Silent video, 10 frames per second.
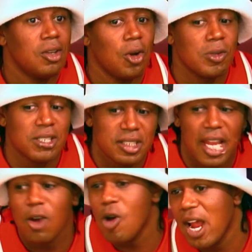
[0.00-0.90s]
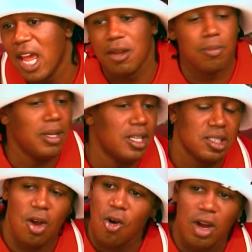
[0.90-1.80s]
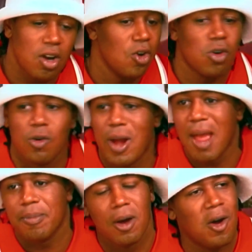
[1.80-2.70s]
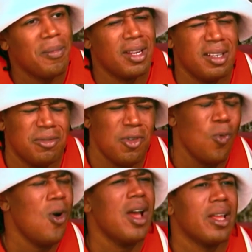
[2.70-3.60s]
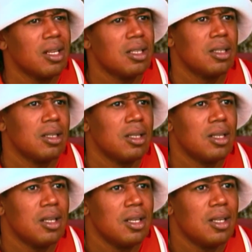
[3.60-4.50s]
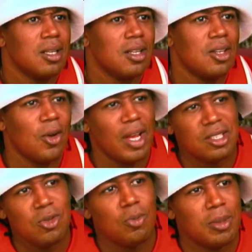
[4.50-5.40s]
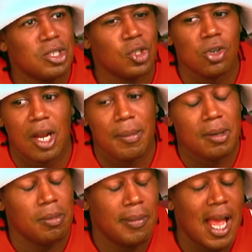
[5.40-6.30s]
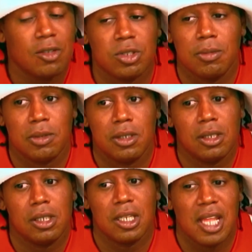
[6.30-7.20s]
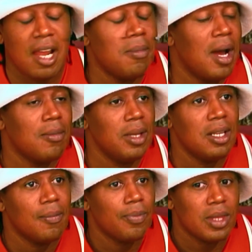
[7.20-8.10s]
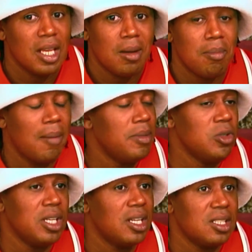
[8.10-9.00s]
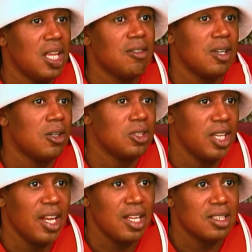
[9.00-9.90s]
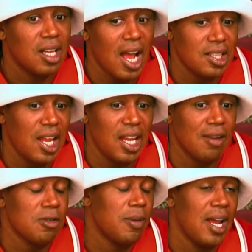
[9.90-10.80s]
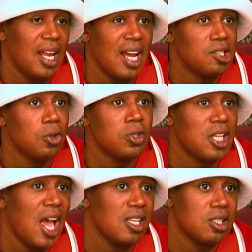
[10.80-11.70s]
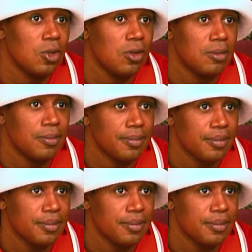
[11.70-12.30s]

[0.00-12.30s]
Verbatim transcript: You know, don't just think, oh, I got to be this hardcore rapper all my life. For what? You know, as you mature, I mean, be honest you, the thing about me, my music is never going to change. I think everybody got two sides to them.